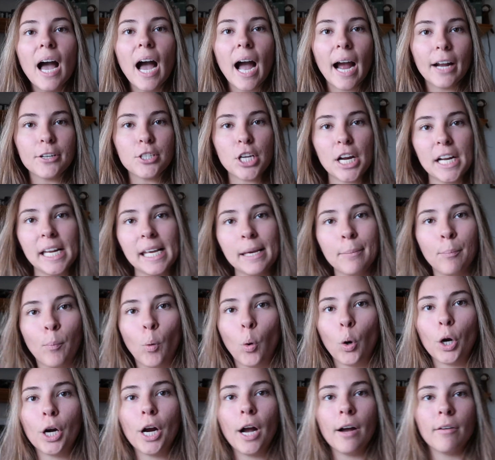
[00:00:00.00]
I try to eat
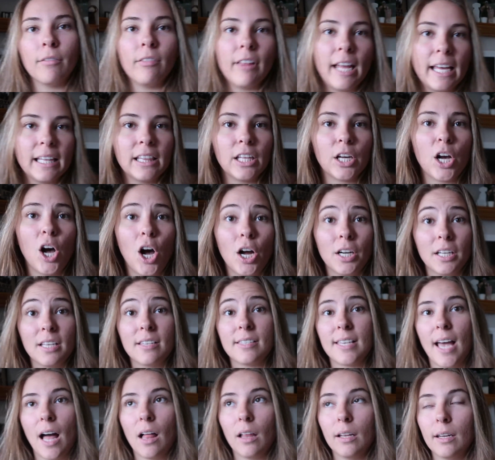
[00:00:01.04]
more of like the Connie
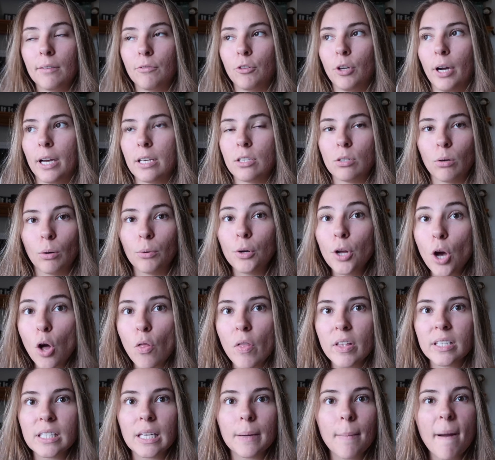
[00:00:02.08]
salad. If you guys don't know,
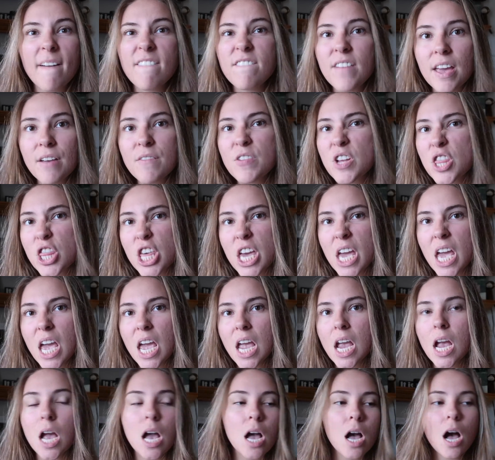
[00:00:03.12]
that's like my favorite thing.